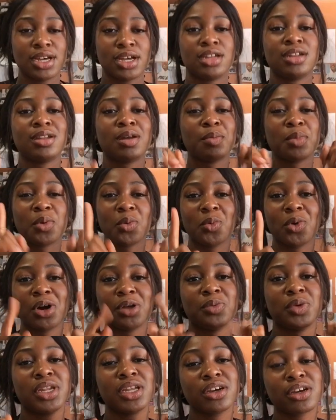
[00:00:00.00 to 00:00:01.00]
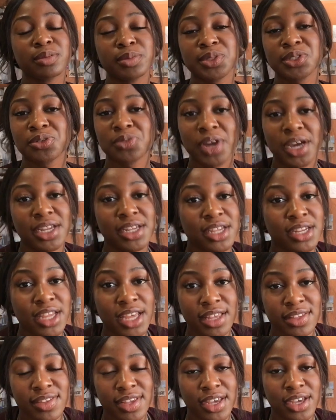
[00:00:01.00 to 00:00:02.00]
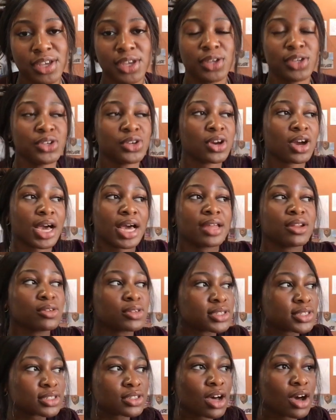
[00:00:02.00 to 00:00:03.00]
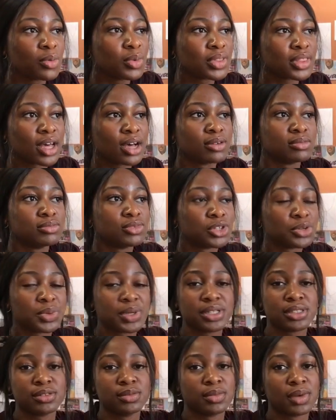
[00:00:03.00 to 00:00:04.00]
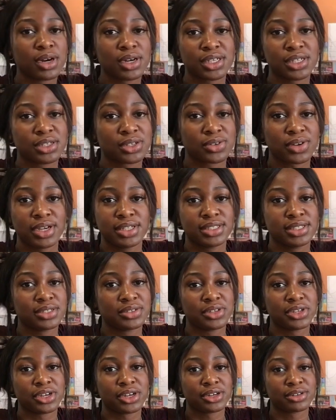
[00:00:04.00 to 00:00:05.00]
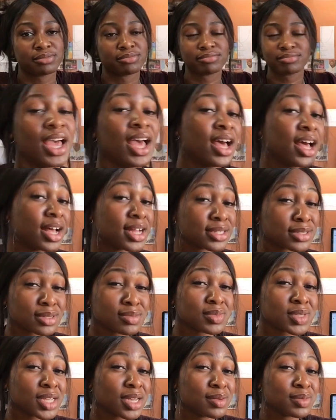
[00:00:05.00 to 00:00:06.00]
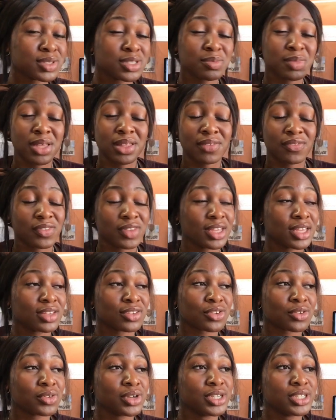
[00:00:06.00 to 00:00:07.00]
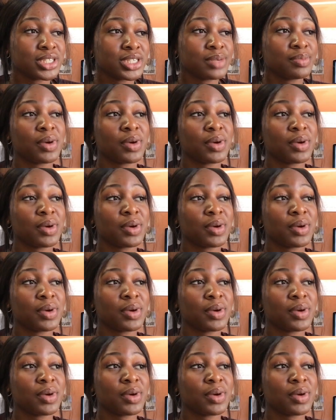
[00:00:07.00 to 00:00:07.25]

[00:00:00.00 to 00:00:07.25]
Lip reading: Number one, when it comes to writing an essay, you cannot start without knowing the marking criteria. And sometimes you may think it's cringy, but